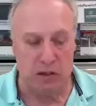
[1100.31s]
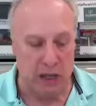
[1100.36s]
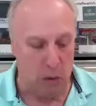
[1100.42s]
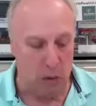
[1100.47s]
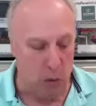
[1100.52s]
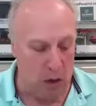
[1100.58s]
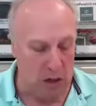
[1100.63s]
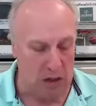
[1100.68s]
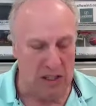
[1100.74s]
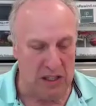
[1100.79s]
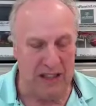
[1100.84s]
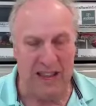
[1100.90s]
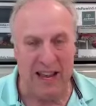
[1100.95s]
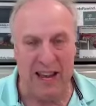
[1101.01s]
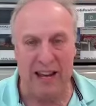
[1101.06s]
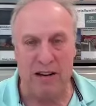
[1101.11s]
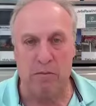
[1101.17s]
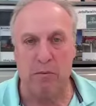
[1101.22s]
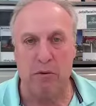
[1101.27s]
I wasn't
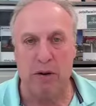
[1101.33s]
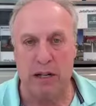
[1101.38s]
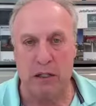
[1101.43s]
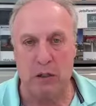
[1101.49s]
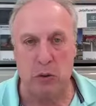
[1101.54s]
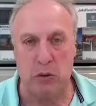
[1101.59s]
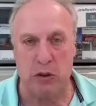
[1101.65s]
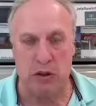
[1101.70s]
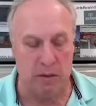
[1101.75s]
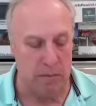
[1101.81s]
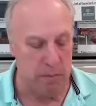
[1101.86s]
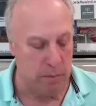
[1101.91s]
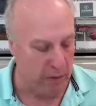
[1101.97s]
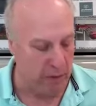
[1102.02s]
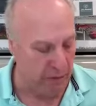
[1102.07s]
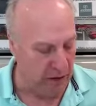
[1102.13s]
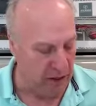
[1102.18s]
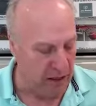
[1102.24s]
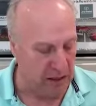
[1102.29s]
that impressed with him,
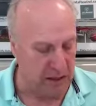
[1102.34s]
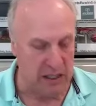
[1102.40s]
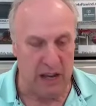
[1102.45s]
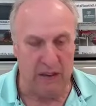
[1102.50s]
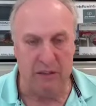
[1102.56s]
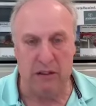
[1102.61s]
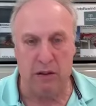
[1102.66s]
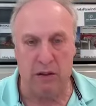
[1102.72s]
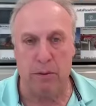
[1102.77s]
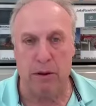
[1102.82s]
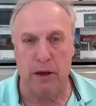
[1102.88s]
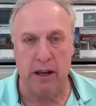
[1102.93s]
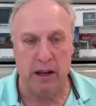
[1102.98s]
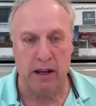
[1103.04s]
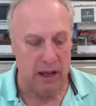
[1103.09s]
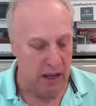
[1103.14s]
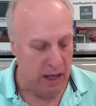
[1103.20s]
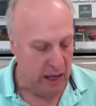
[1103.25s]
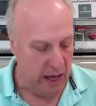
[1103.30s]
but for the 7th
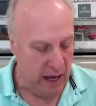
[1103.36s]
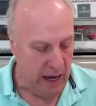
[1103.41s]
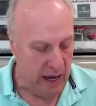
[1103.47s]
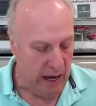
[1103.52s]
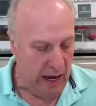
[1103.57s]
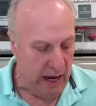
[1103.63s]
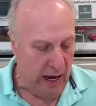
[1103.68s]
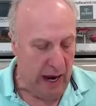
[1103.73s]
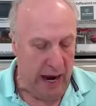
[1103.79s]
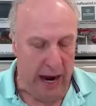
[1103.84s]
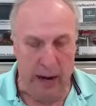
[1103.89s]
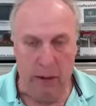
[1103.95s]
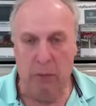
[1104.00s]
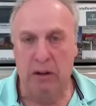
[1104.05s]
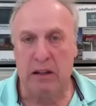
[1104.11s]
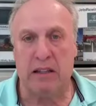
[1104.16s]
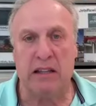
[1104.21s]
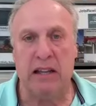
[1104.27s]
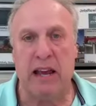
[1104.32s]
pick, I
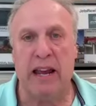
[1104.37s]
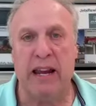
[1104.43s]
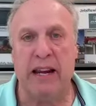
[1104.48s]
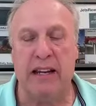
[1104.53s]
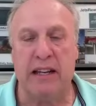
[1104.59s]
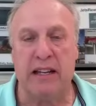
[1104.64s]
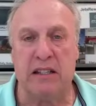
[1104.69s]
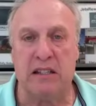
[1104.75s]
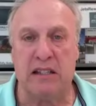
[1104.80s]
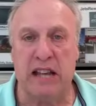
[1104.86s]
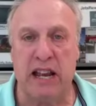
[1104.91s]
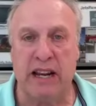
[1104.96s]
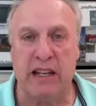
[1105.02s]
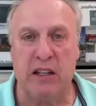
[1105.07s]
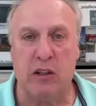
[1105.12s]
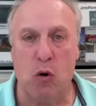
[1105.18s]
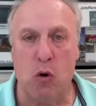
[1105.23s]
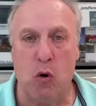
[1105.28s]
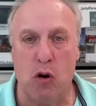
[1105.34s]
would have taken a
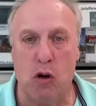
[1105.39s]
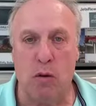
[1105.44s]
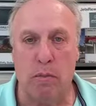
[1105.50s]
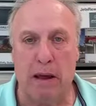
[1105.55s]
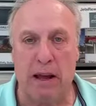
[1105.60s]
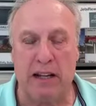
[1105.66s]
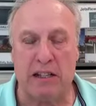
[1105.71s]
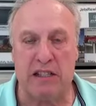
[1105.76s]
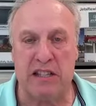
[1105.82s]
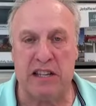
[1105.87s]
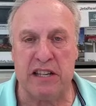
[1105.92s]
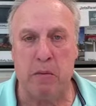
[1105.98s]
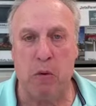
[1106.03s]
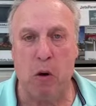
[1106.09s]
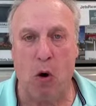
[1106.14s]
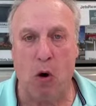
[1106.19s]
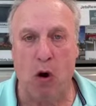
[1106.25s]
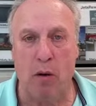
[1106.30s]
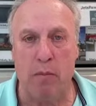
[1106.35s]
second quarterback, Sam
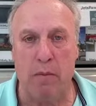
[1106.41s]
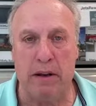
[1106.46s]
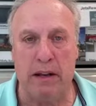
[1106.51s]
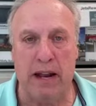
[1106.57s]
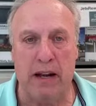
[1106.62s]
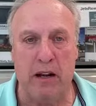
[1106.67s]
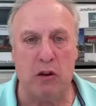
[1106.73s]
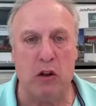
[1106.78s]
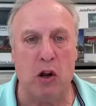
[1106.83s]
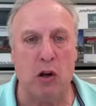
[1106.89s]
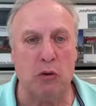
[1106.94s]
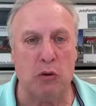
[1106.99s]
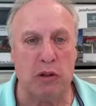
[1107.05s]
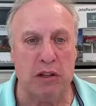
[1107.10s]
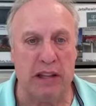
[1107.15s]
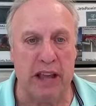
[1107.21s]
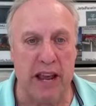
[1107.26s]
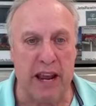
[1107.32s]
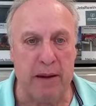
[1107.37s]
Hartman, out of Notre
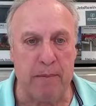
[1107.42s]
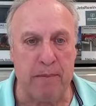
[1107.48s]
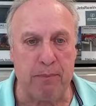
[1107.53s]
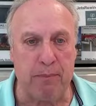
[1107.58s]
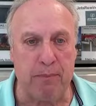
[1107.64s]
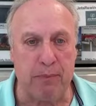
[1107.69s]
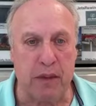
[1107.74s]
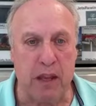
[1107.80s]
Dame.